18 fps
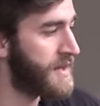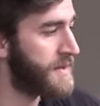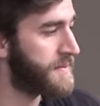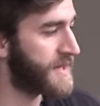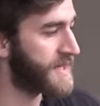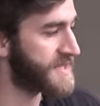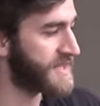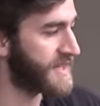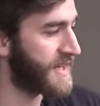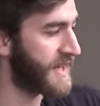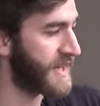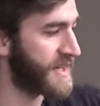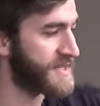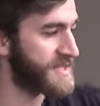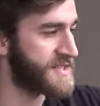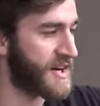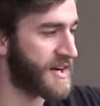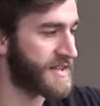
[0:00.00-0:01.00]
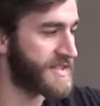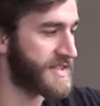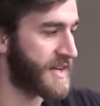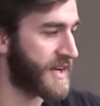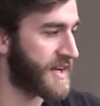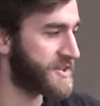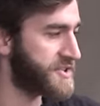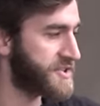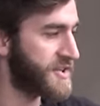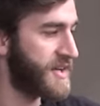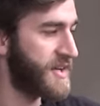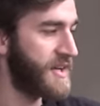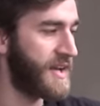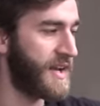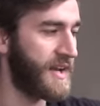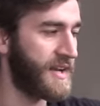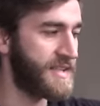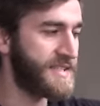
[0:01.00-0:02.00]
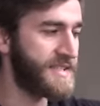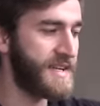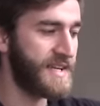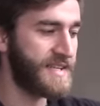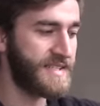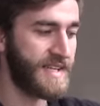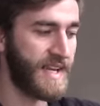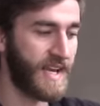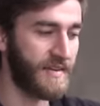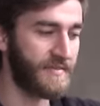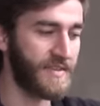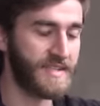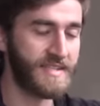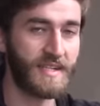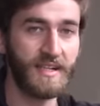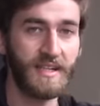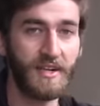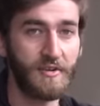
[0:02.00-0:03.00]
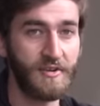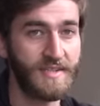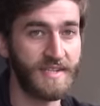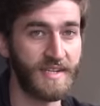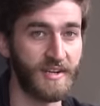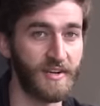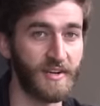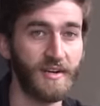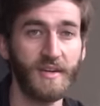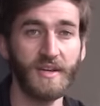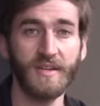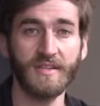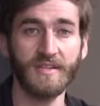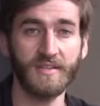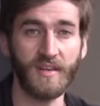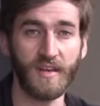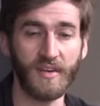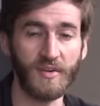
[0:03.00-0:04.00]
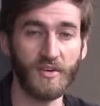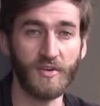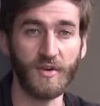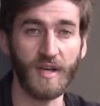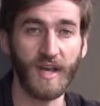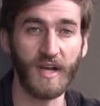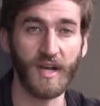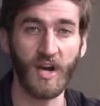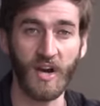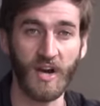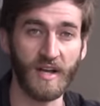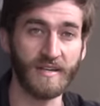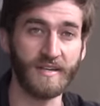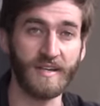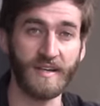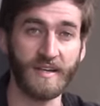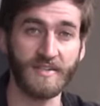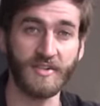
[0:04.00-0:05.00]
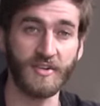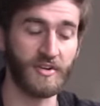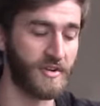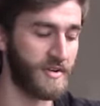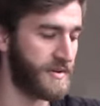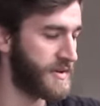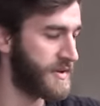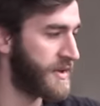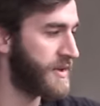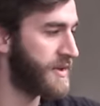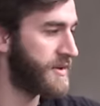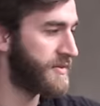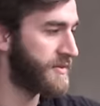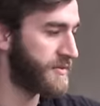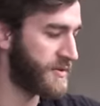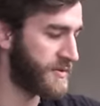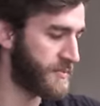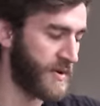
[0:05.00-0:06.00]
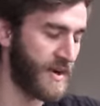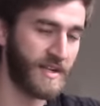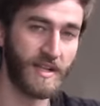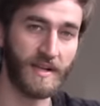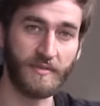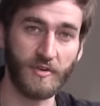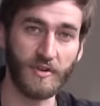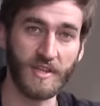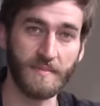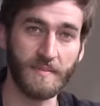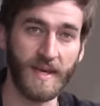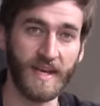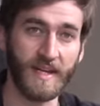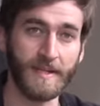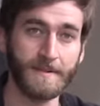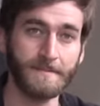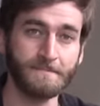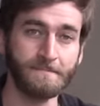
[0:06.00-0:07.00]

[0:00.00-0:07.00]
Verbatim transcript: because again, it's not attached, and it's nice to have this clearance here so that you don't get caught in a turn with brake lever on the bag.